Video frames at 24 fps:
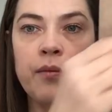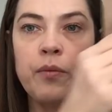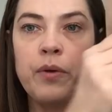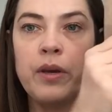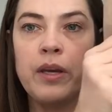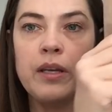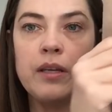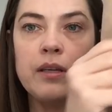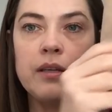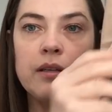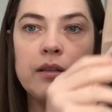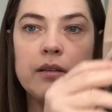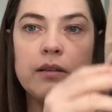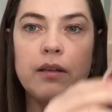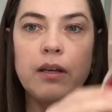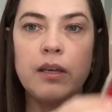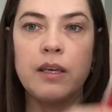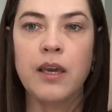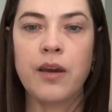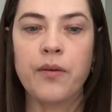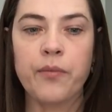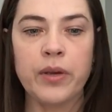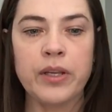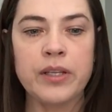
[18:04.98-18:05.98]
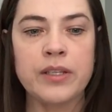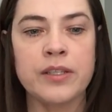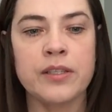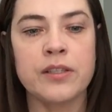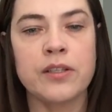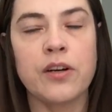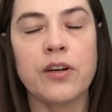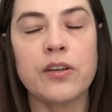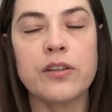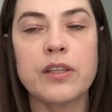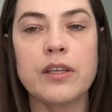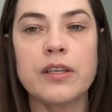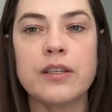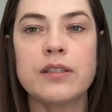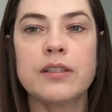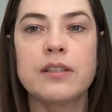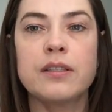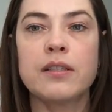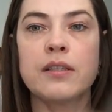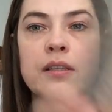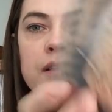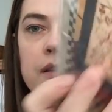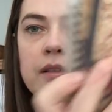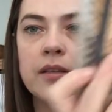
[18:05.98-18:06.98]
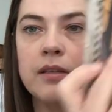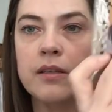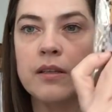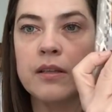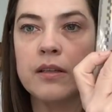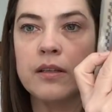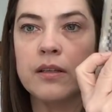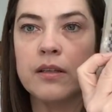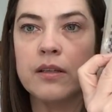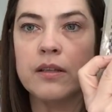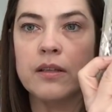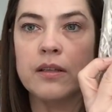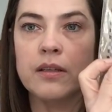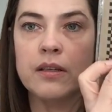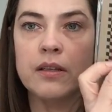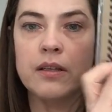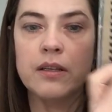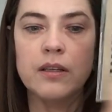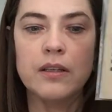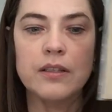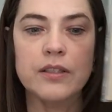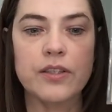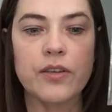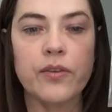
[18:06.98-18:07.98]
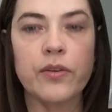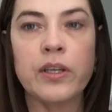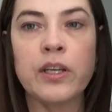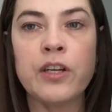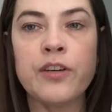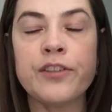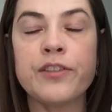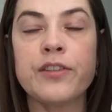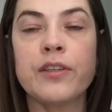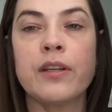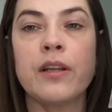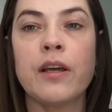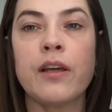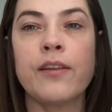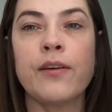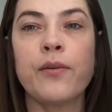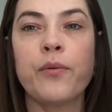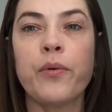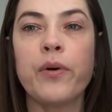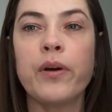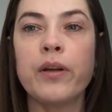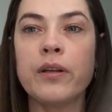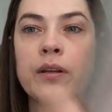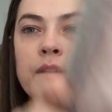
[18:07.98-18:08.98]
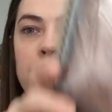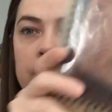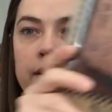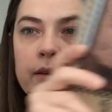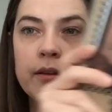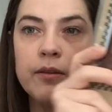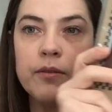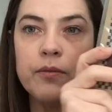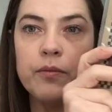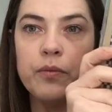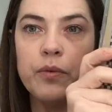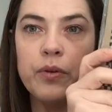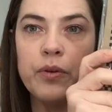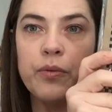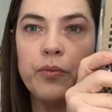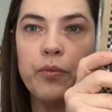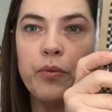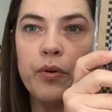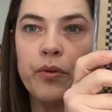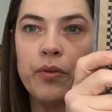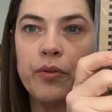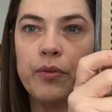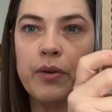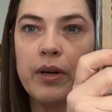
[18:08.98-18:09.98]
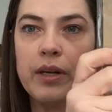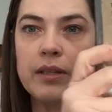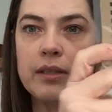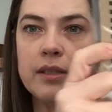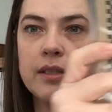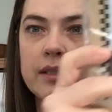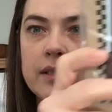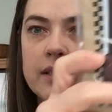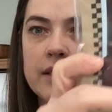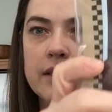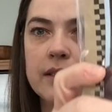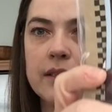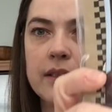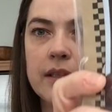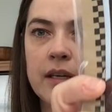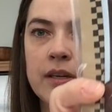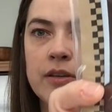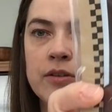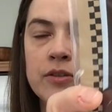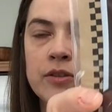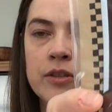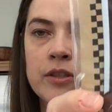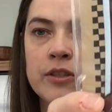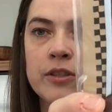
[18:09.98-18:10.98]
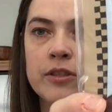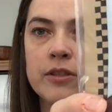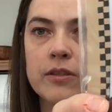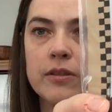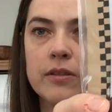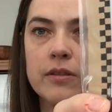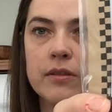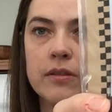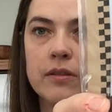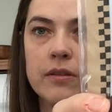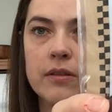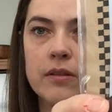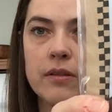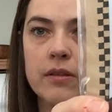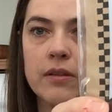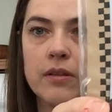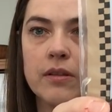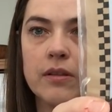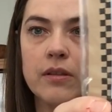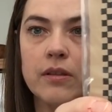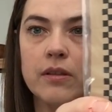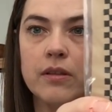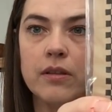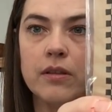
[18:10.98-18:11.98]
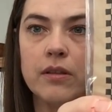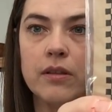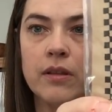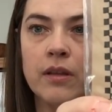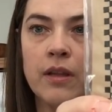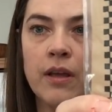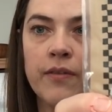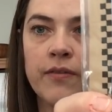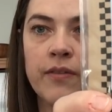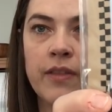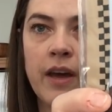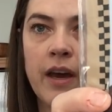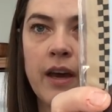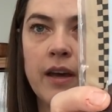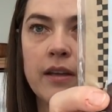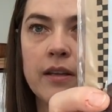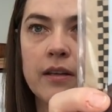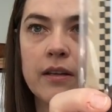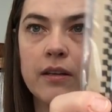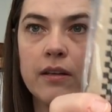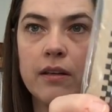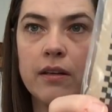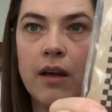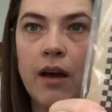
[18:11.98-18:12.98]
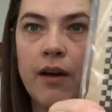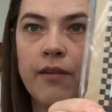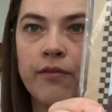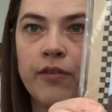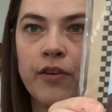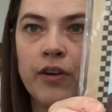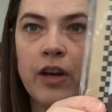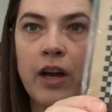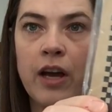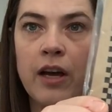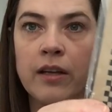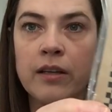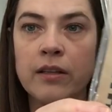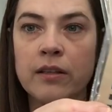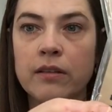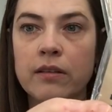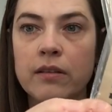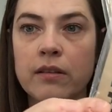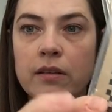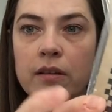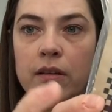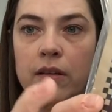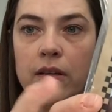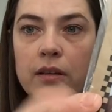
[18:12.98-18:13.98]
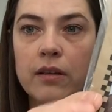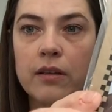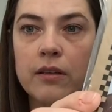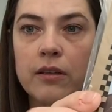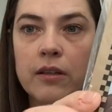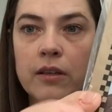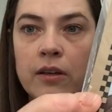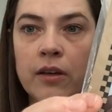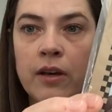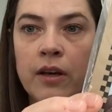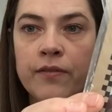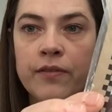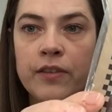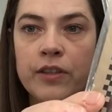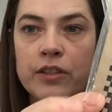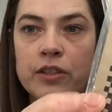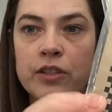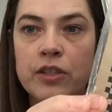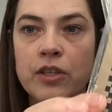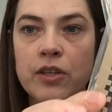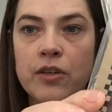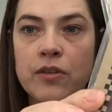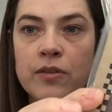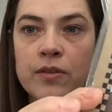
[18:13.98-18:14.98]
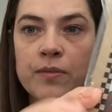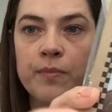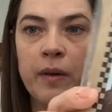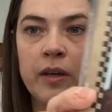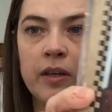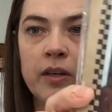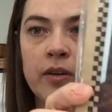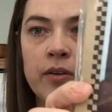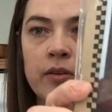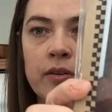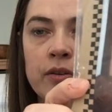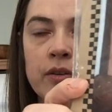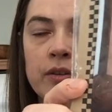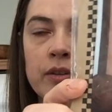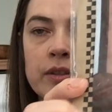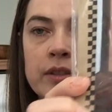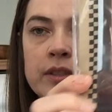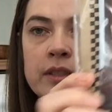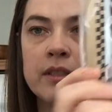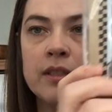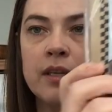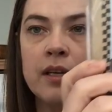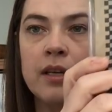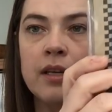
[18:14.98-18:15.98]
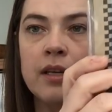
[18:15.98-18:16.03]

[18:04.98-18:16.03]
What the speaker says: wait. I can't wait to start this. So, and here's another one with wool threads that uses, love that, Not Forgotten. And you'll have to excuse my cuticles.